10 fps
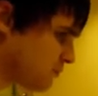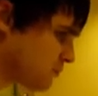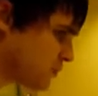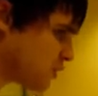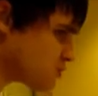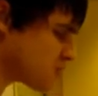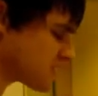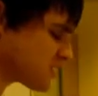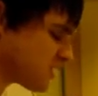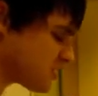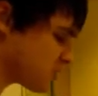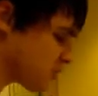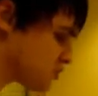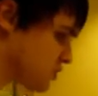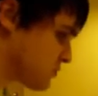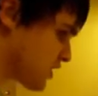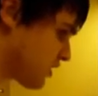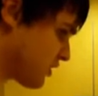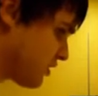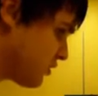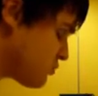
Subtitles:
but he also has another YouTube channel.